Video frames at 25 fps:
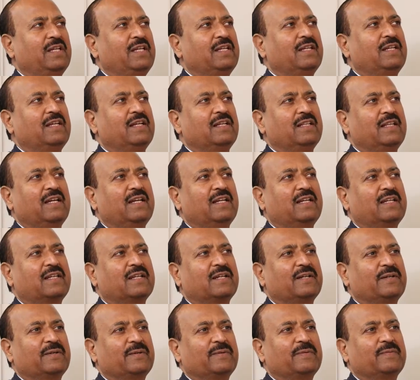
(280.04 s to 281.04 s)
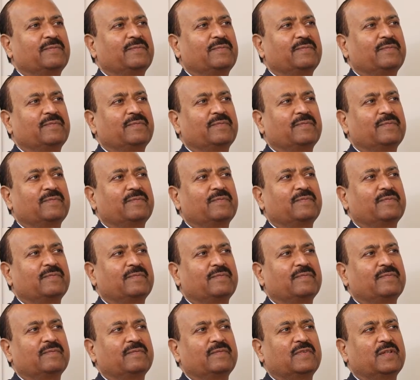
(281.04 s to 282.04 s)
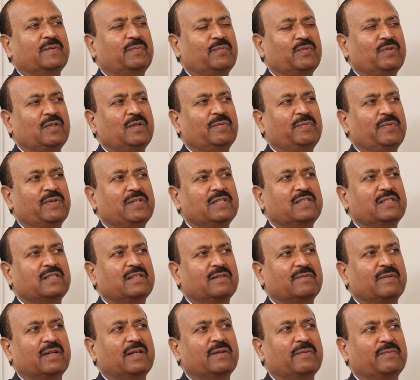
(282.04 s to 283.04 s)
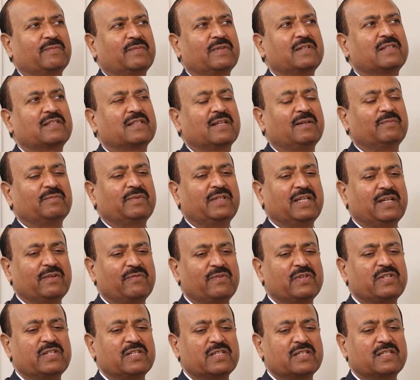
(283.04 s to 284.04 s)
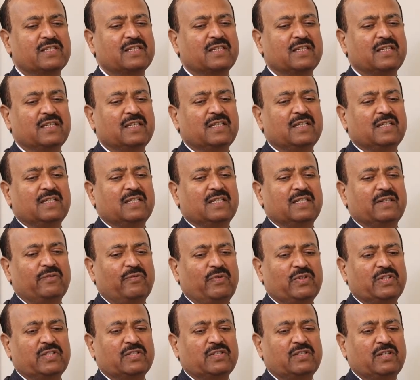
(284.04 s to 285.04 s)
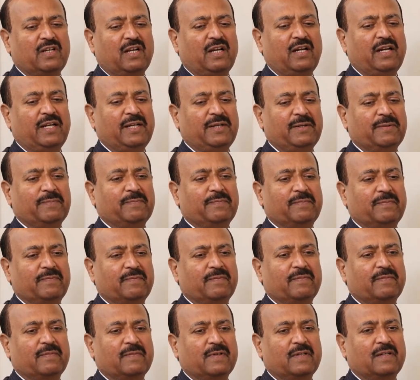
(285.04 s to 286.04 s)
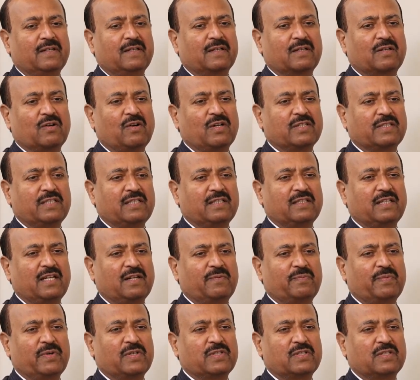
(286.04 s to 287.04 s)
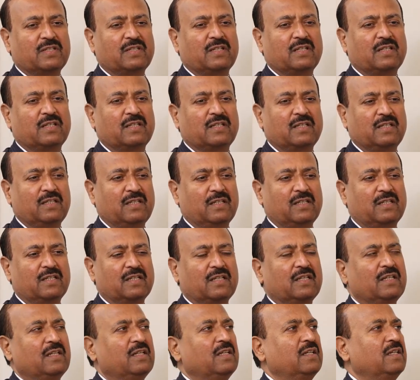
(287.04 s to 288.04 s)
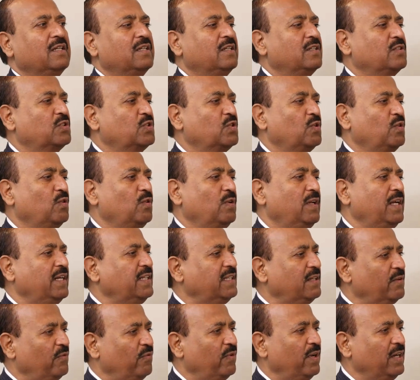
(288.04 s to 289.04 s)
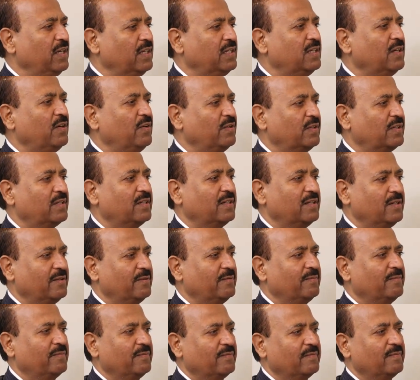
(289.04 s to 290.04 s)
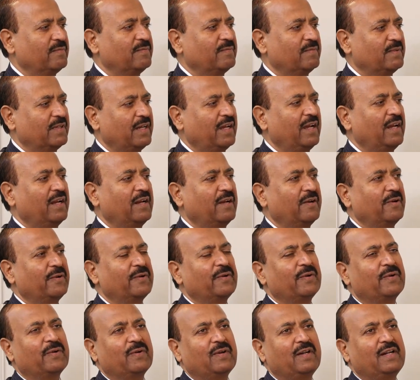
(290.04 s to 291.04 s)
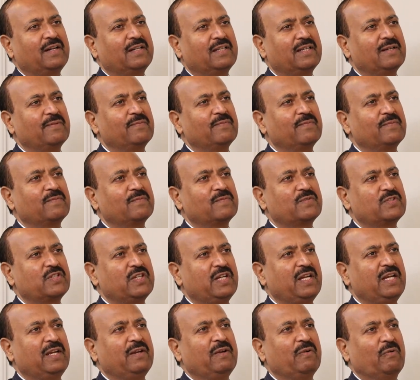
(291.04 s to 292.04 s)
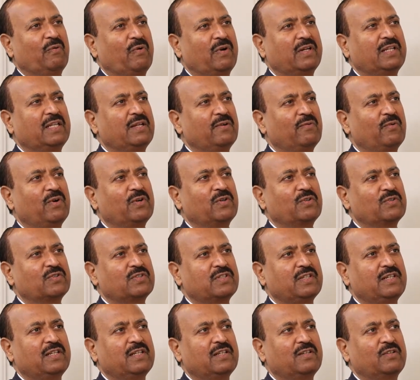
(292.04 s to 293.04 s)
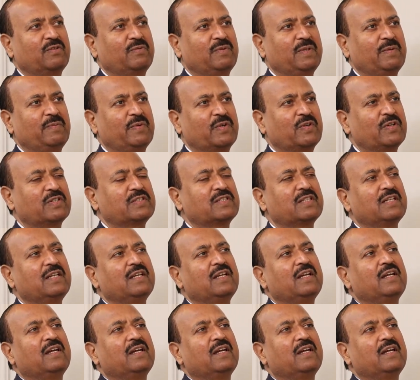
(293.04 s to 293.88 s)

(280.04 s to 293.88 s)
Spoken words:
thinking that the poor person, well, there's something which is really causing that person hurt. So let them vent out the anger. No, let them say what they want to say to me, because